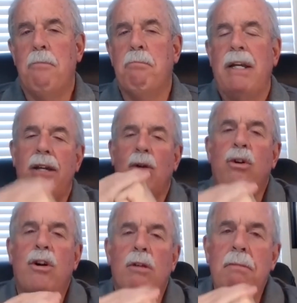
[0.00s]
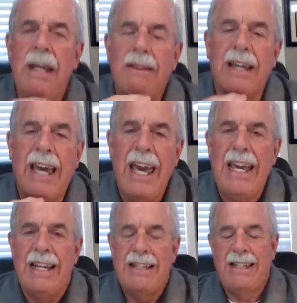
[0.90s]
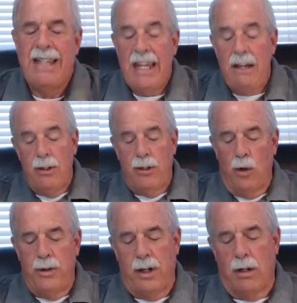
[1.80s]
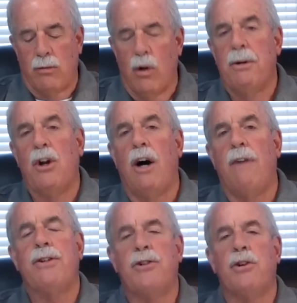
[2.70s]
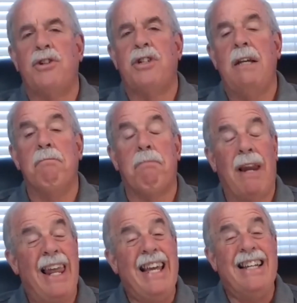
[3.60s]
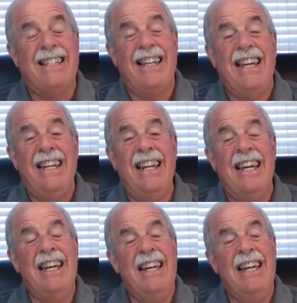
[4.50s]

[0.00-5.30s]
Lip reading: But in order to make the case that even though there are Roman officers in place in